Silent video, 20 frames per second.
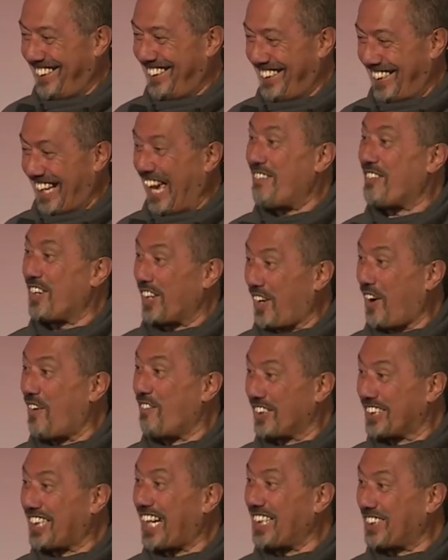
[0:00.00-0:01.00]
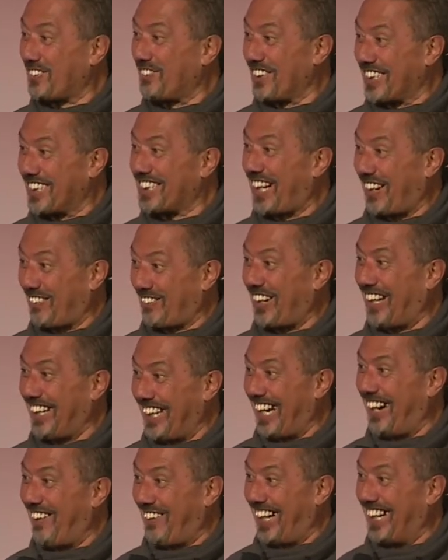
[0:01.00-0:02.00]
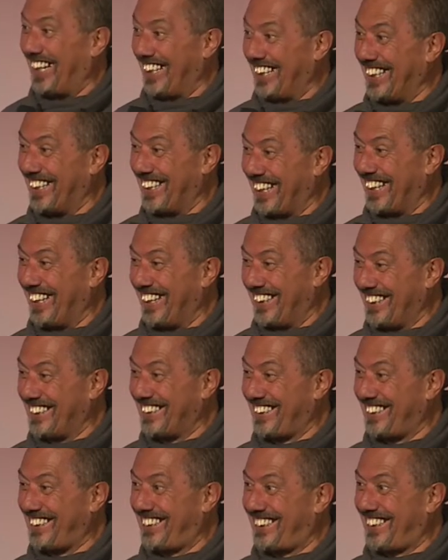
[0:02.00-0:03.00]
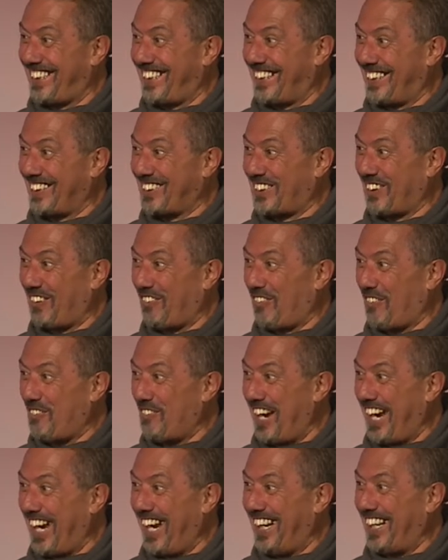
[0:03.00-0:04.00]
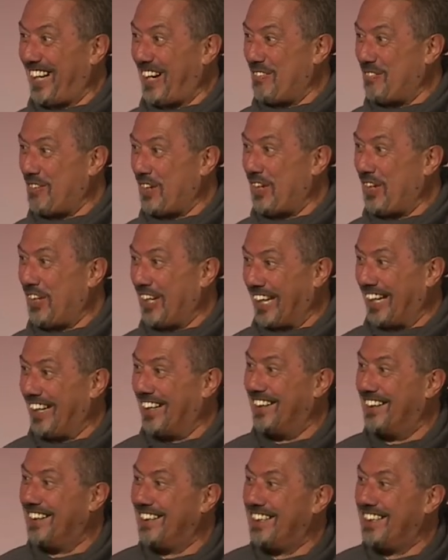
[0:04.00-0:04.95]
You're having a conversation with yourself right now, aren't you? You're going, "Shit, I should have put my hand up earlier."